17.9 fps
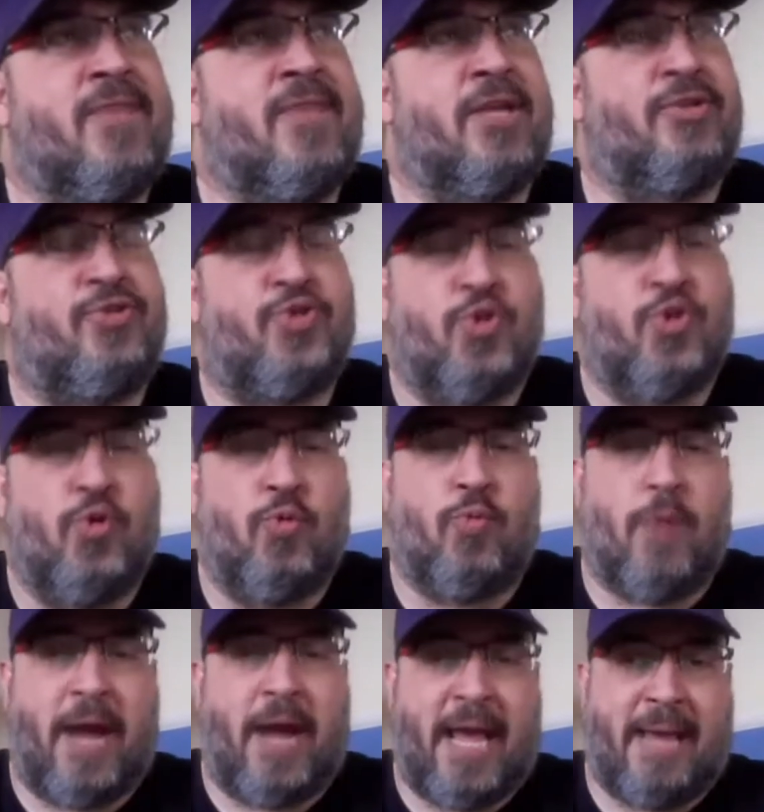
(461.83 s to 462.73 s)
the
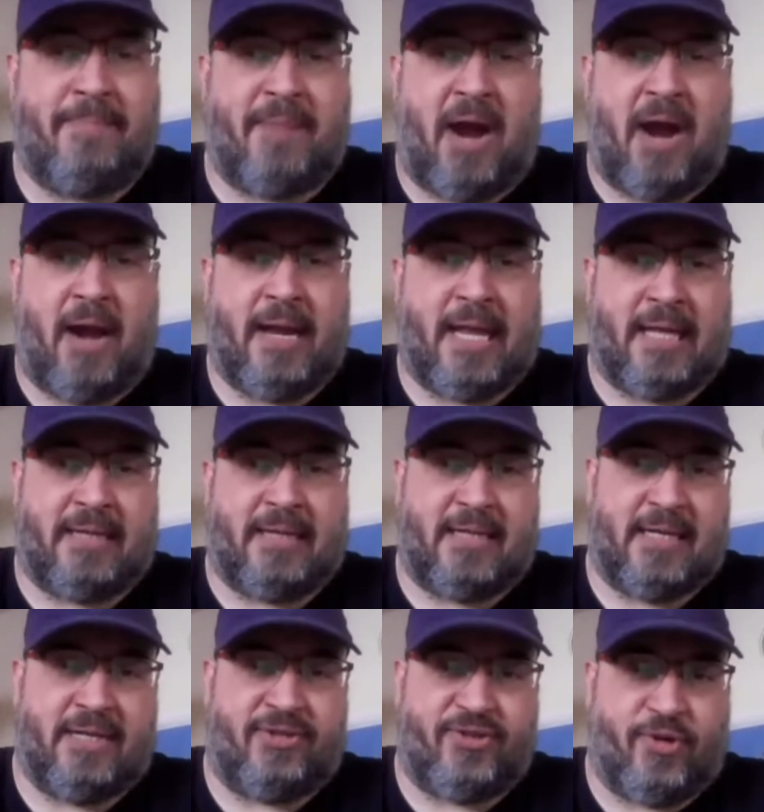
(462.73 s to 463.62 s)
two-way market
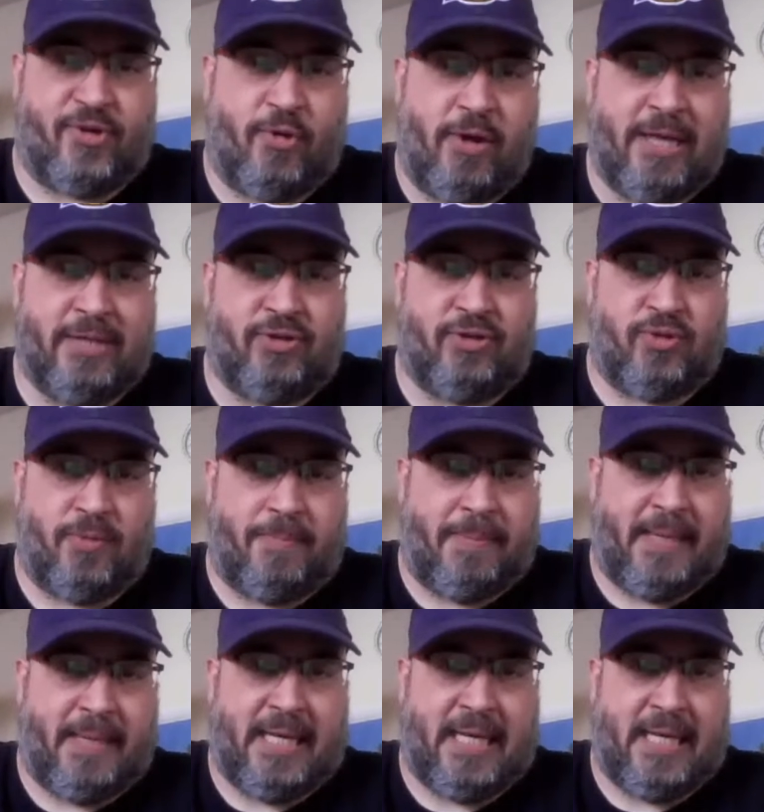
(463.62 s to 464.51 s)
is going to
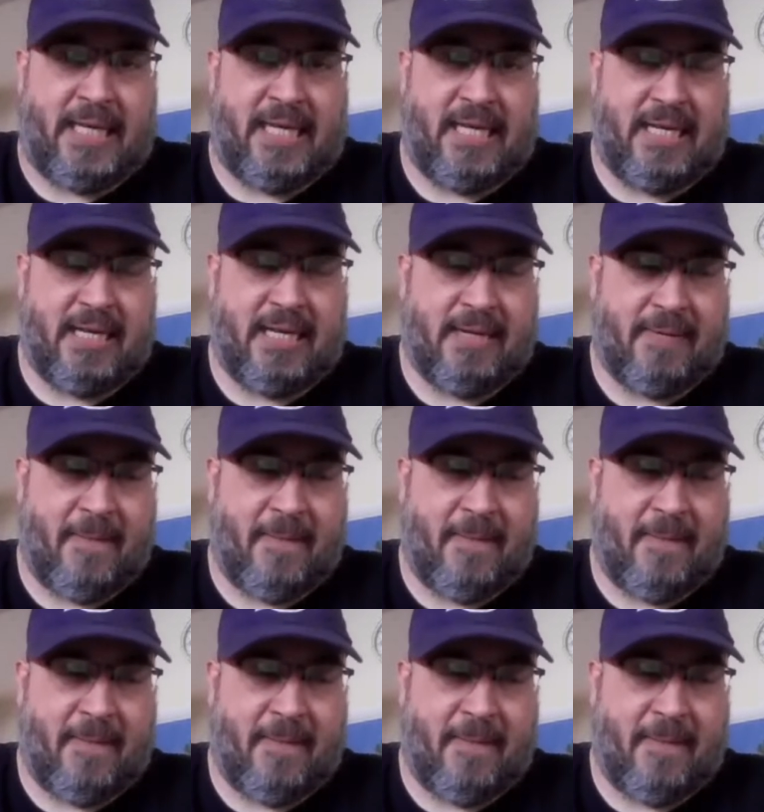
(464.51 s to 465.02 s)
be